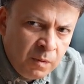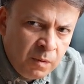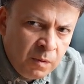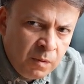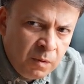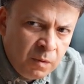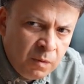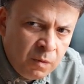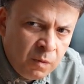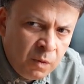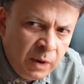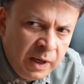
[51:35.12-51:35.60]

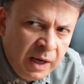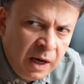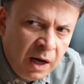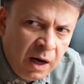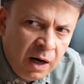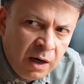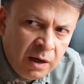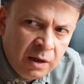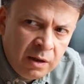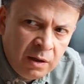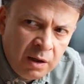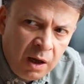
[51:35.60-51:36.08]
we
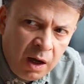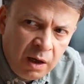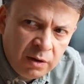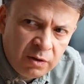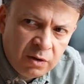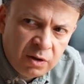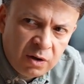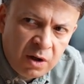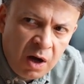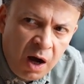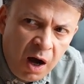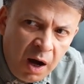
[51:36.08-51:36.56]
are
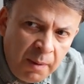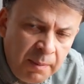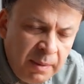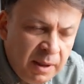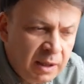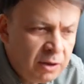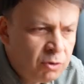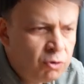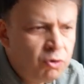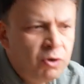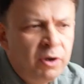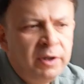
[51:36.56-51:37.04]
not
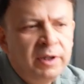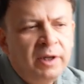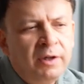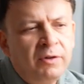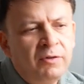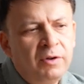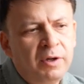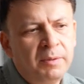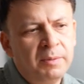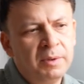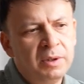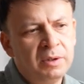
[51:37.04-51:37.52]
coming to an
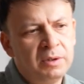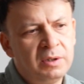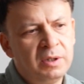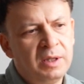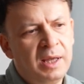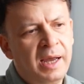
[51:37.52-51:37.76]
agreement.